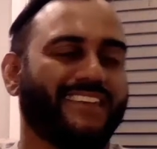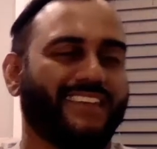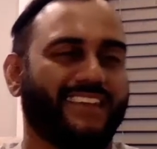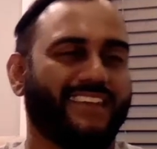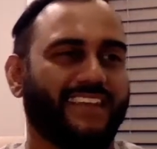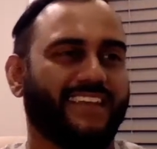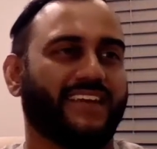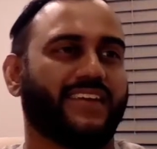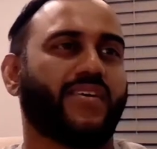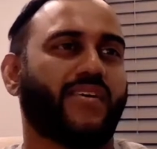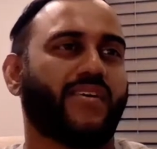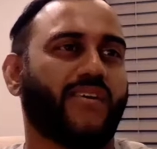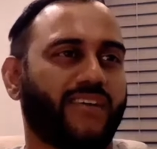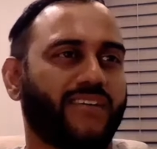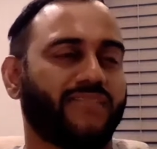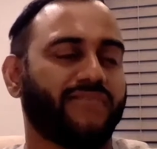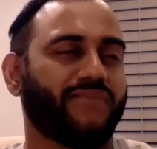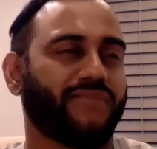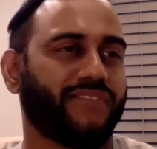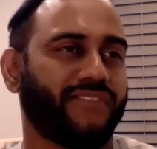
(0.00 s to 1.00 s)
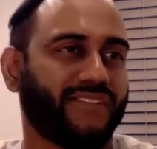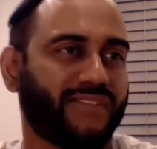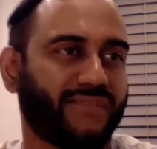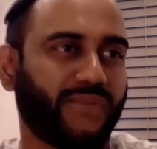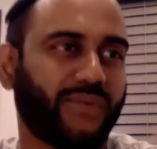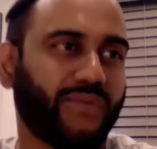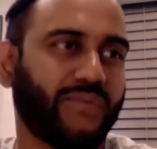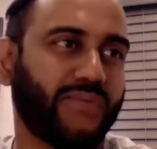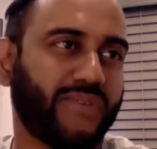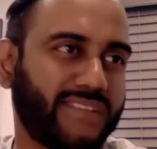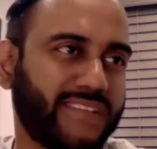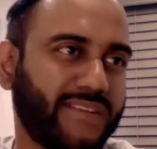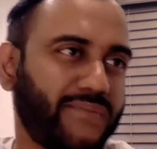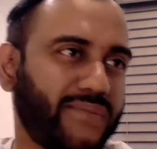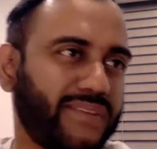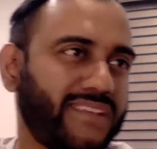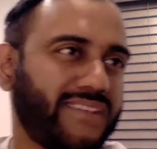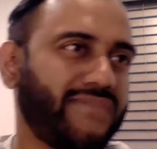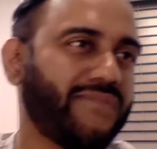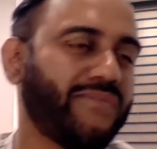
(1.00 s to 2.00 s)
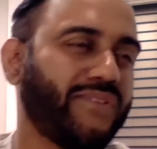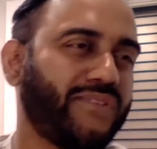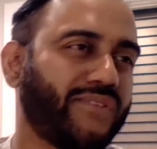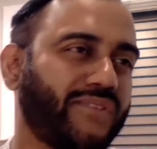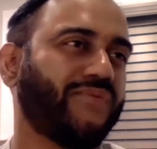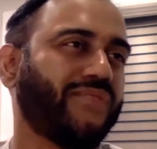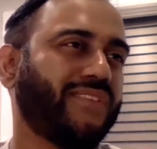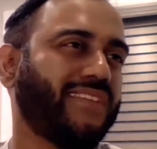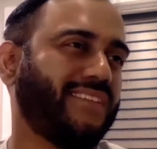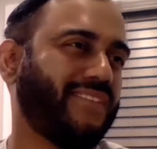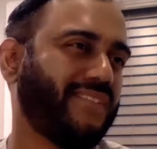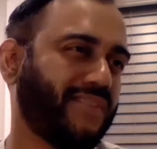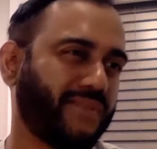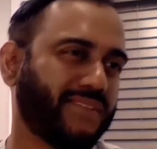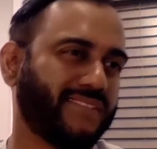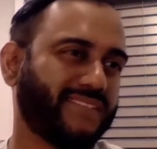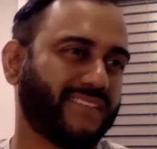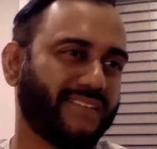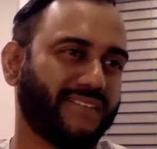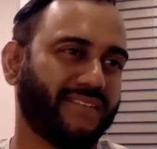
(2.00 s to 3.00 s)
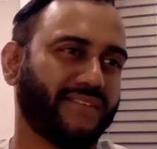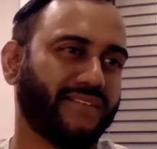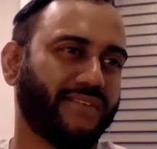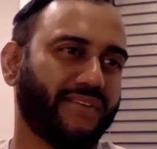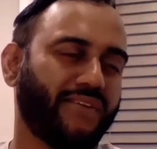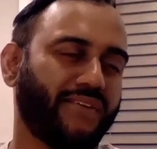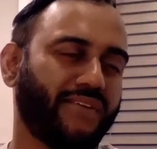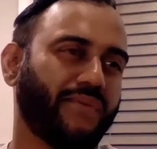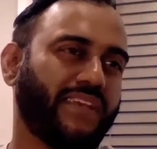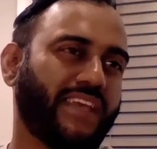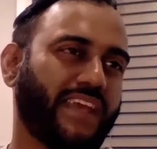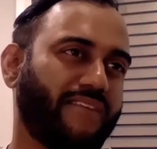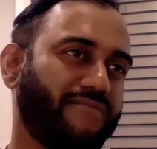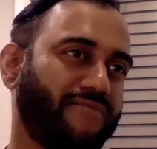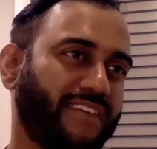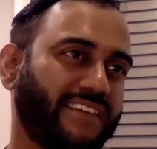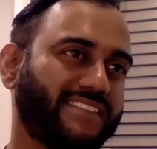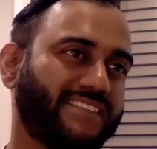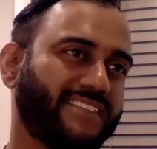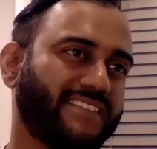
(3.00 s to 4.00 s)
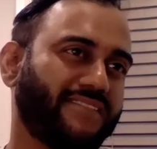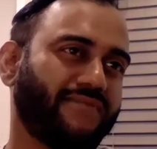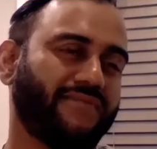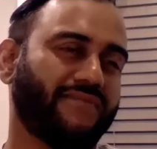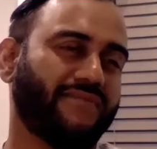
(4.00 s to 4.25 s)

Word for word: in a car for this whole world that we live in. We don't really know what's under the hood, or we can't fix it.